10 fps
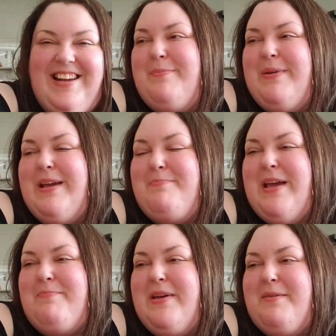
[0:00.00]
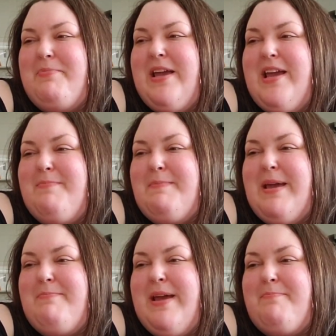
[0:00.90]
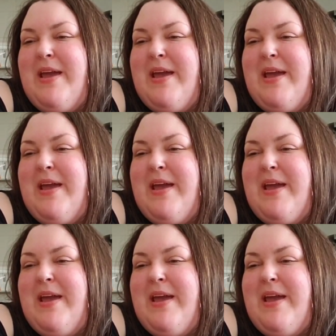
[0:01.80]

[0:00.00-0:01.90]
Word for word: Big, big, big, big, big, big,